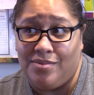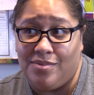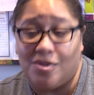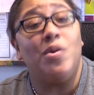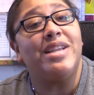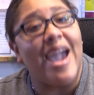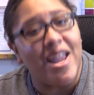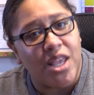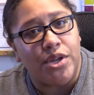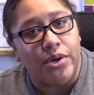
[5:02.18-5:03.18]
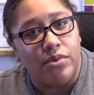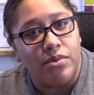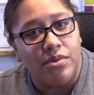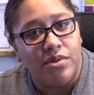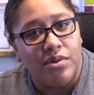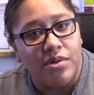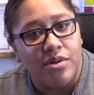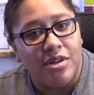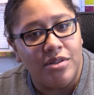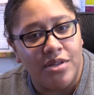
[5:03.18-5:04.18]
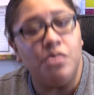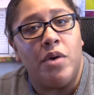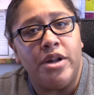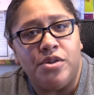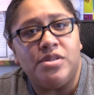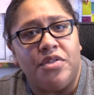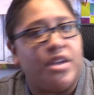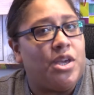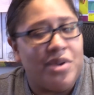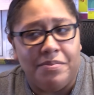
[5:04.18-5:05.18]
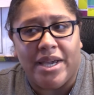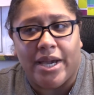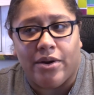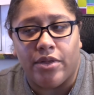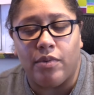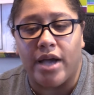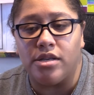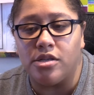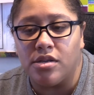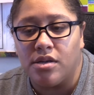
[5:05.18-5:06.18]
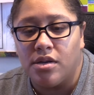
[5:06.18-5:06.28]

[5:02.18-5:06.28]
So what can you do? You want to do something. You wouldn't be here otherwise.